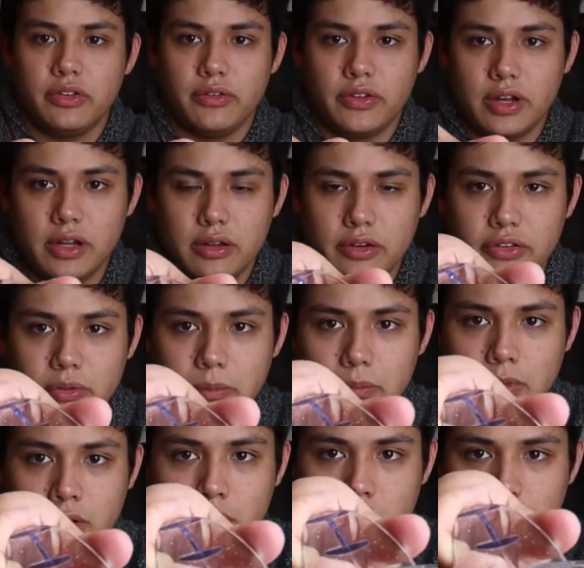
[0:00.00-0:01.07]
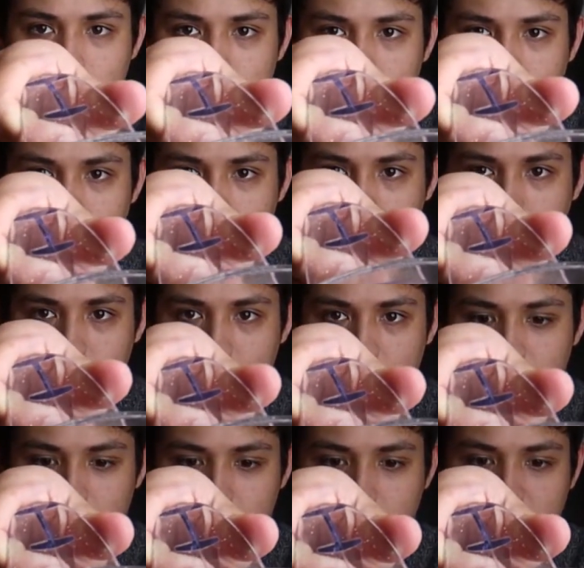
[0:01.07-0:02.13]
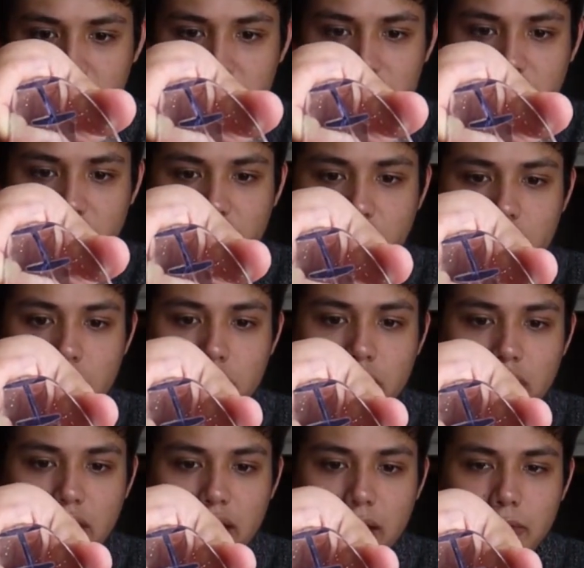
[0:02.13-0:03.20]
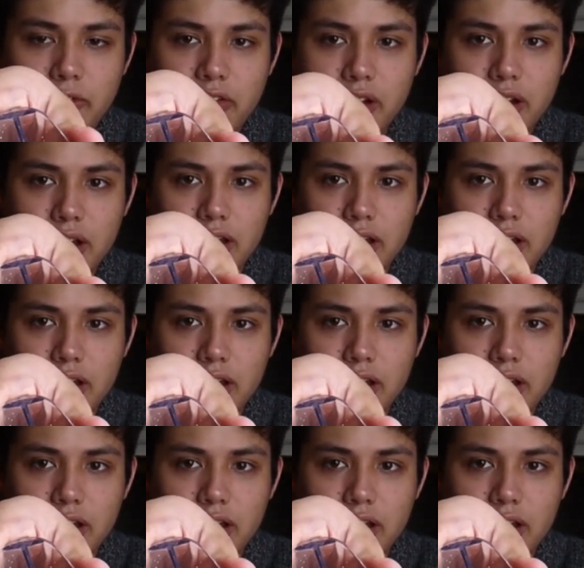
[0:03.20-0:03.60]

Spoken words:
of colors and beautiful creations. Look at that, very